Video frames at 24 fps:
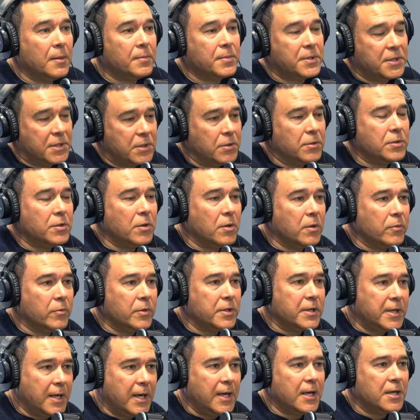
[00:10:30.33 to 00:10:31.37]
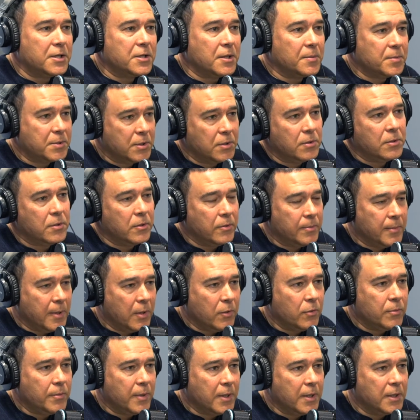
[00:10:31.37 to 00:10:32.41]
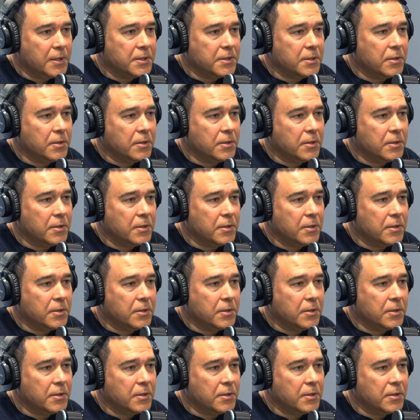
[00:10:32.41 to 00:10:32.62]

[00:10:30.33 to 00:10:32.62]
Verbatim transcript: I'm still doing it with cash. I'm still doing my own money.